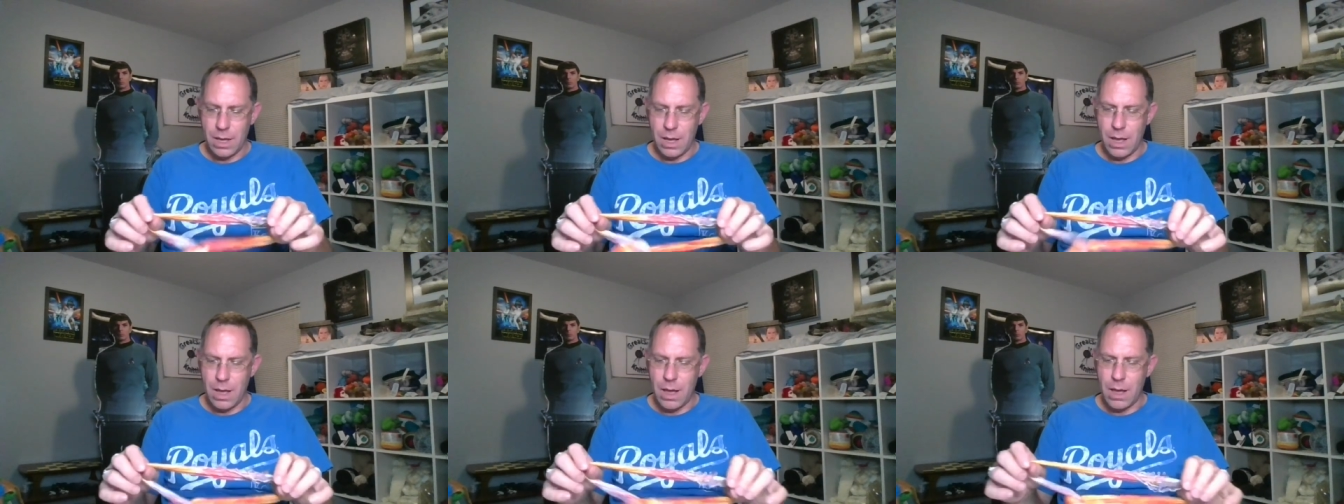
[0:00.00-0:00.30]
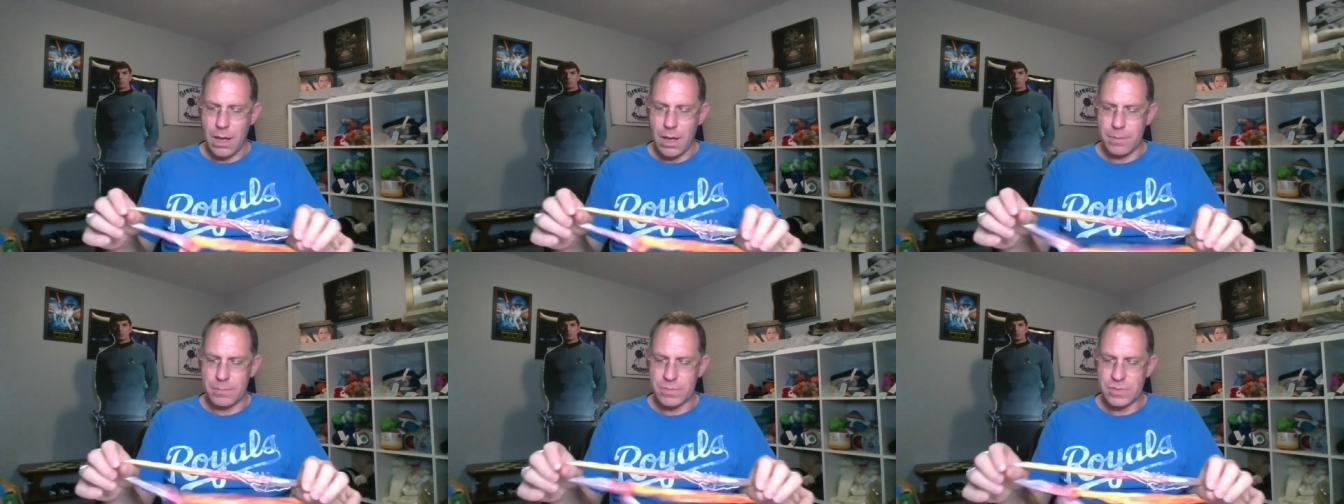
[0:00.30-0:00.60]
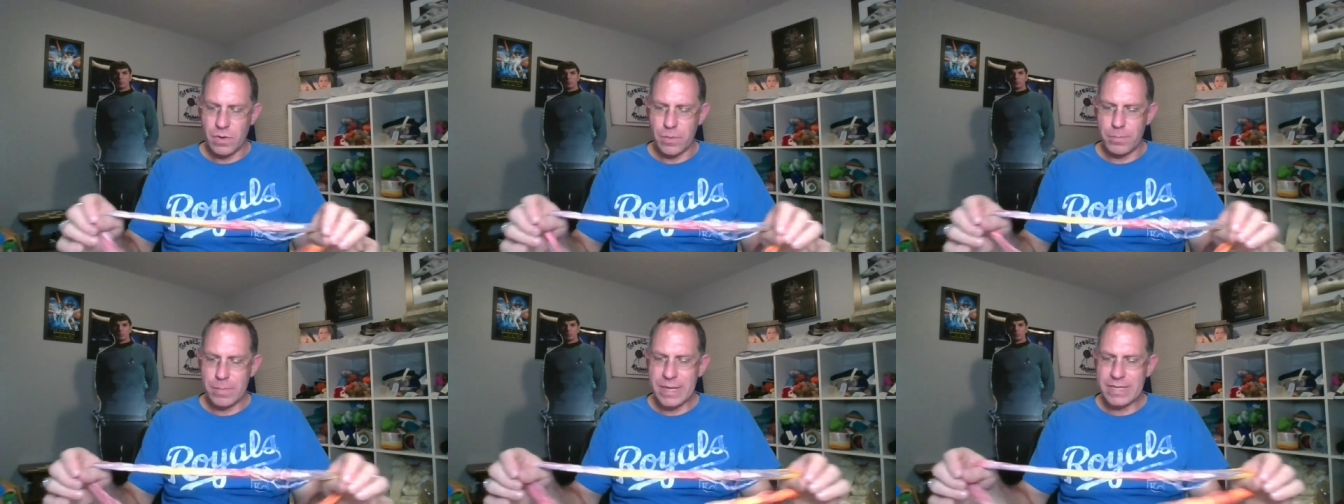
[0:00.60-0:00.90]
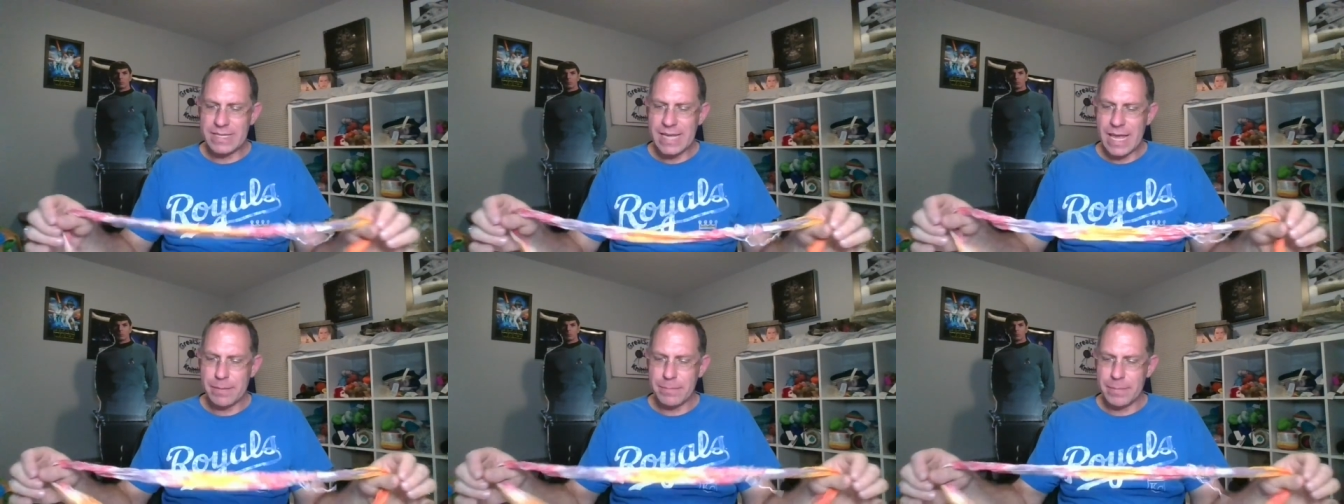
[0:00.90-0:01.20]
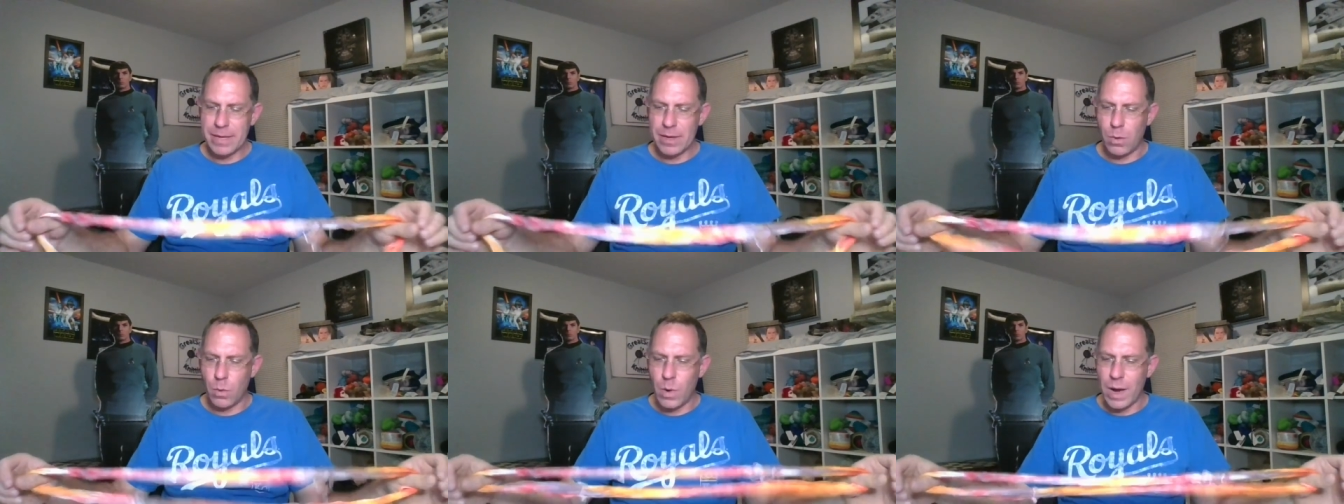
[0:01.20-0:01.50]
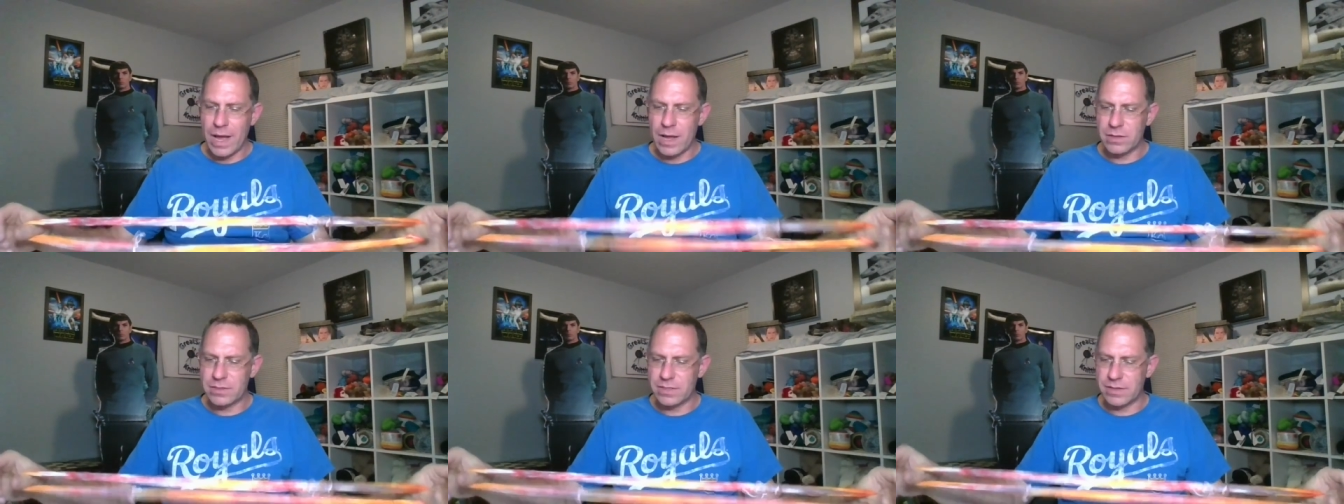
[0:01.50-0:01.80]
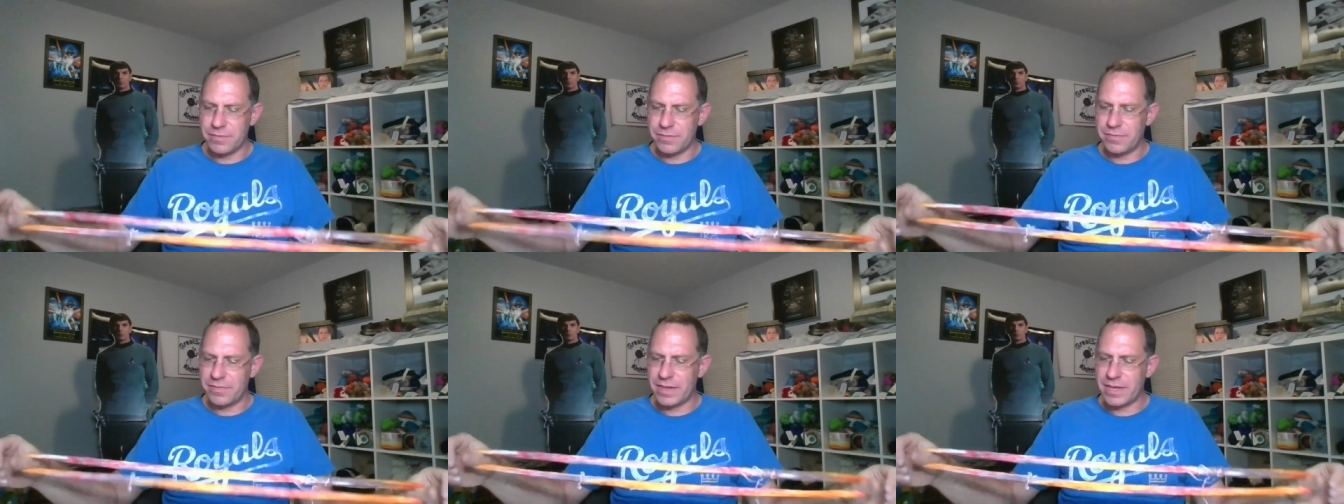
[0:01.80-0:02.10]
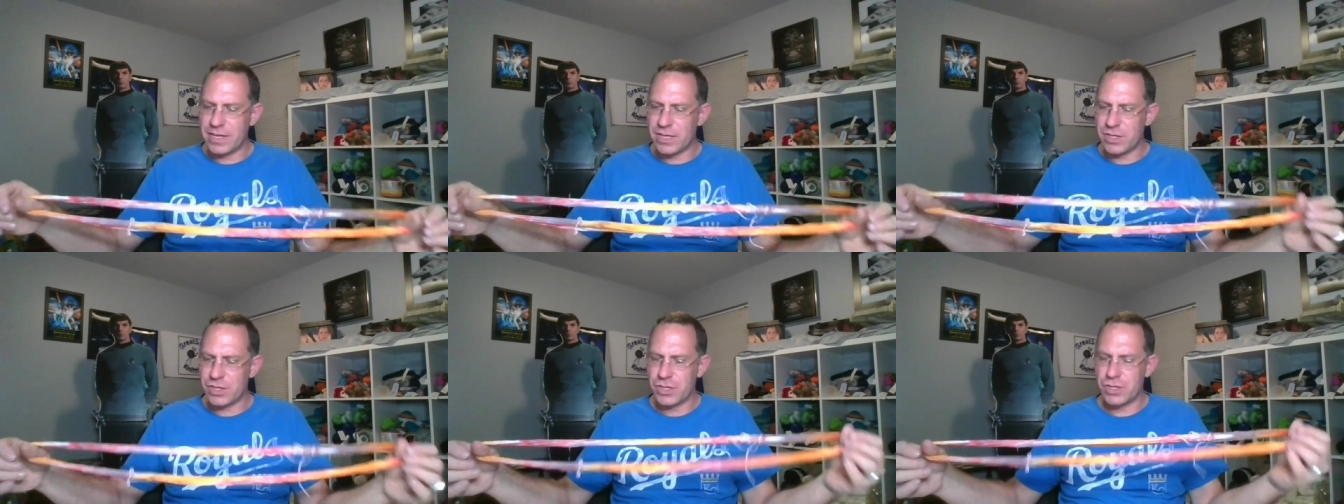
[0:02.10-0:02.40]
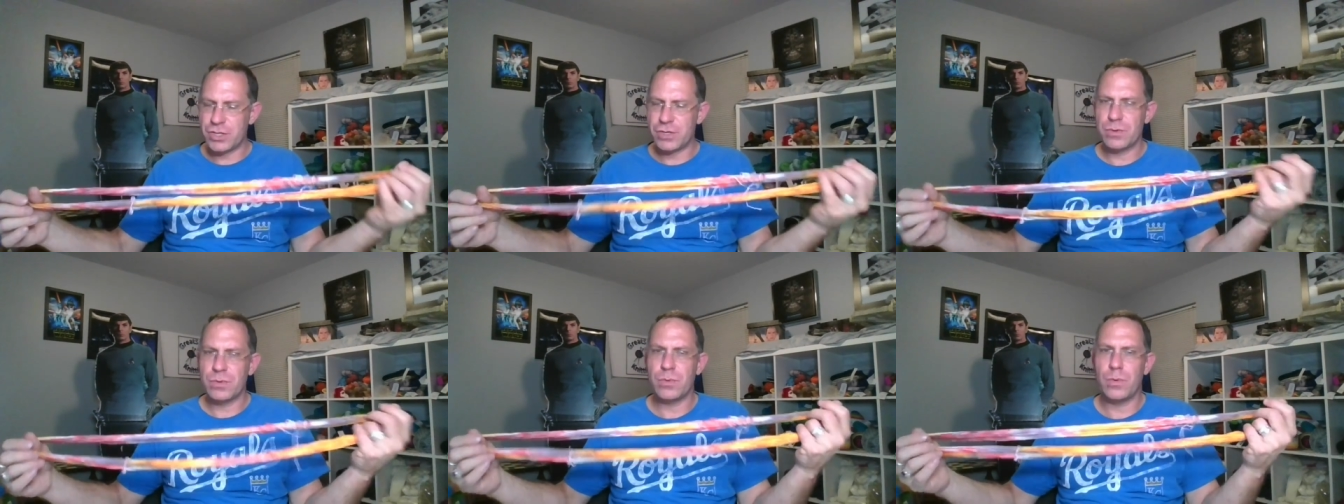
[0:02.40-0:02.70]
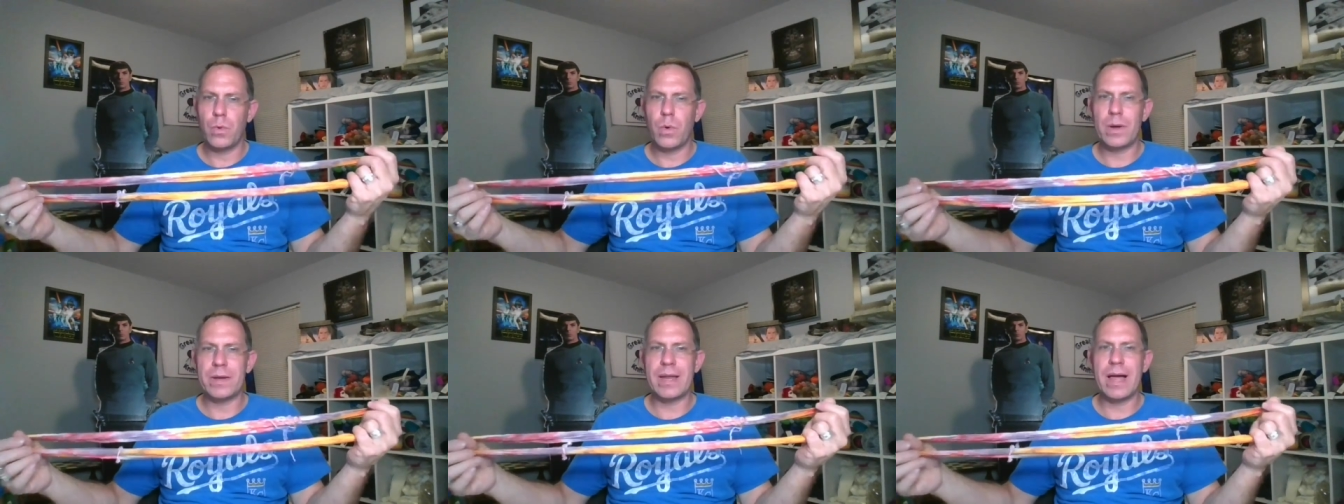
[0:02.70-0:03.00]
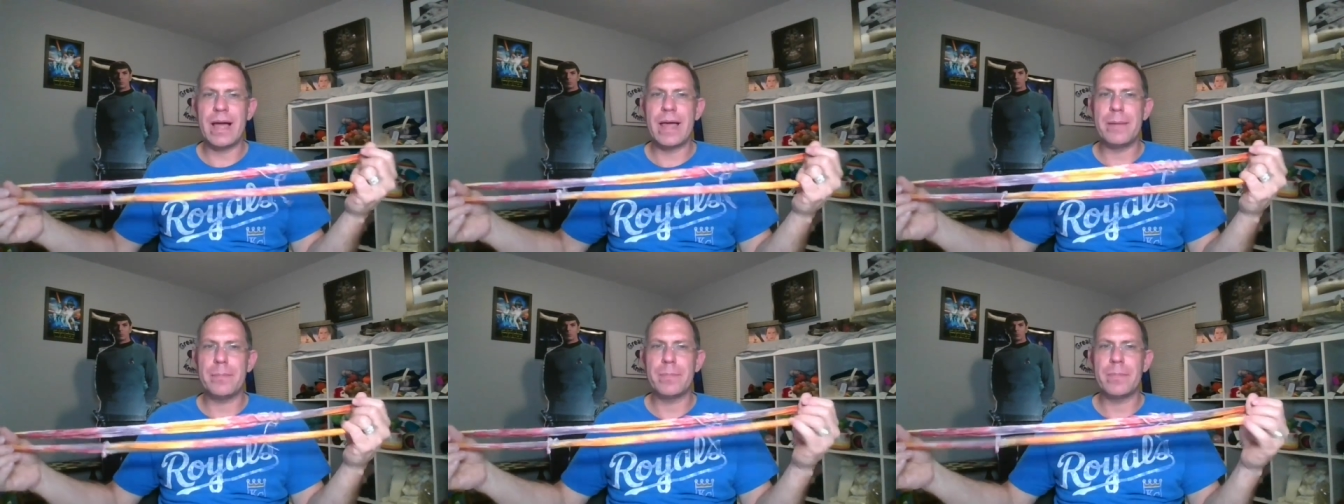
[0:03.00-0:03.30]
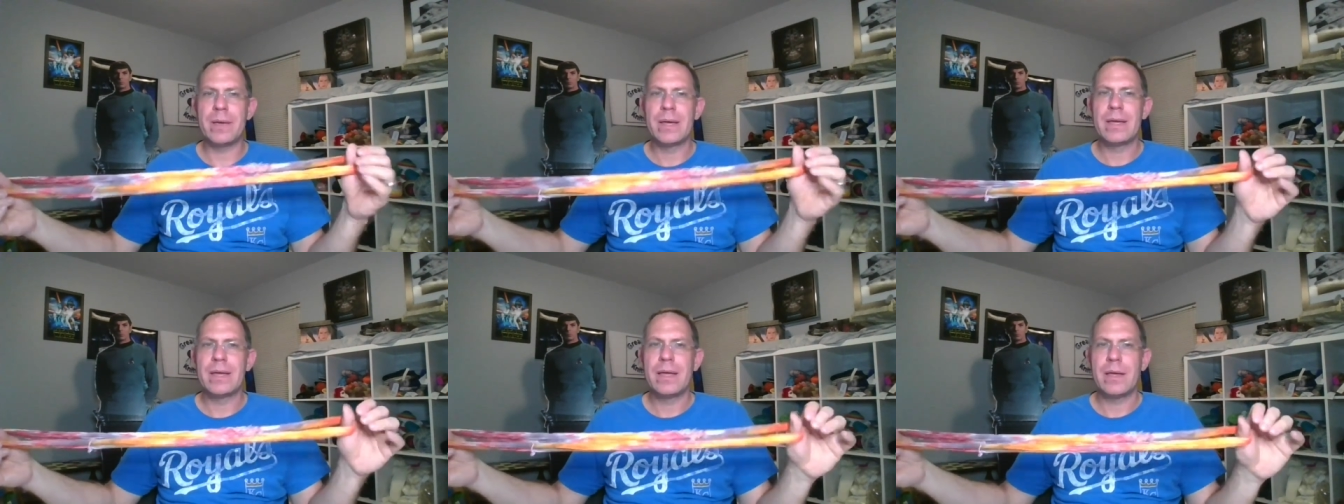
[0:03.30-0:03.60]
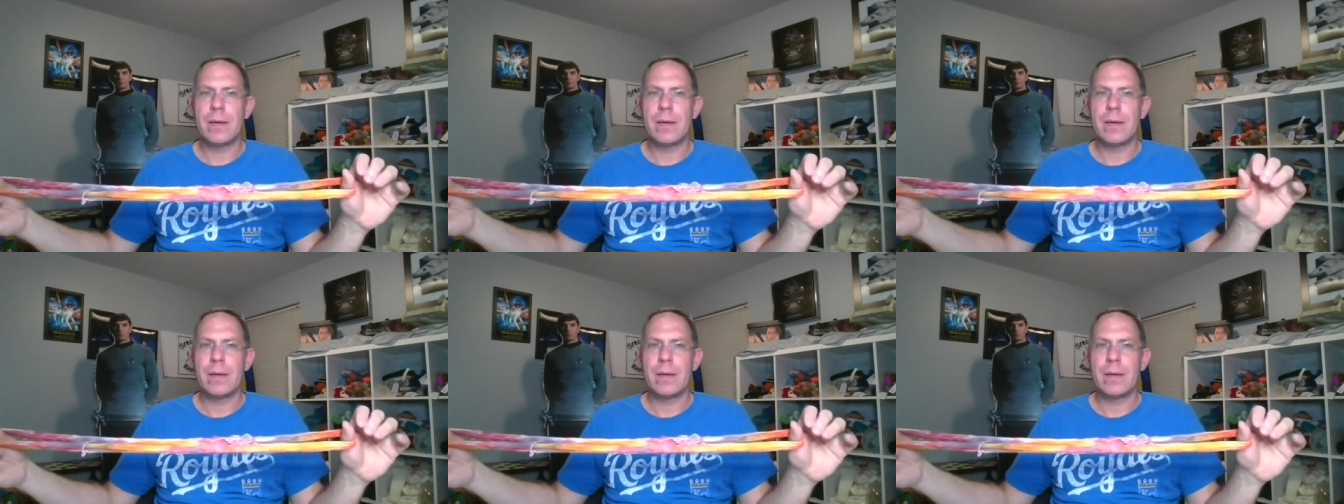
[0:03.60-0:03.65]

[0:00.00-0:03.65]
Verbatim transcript: So it may take me a while to finish what I'm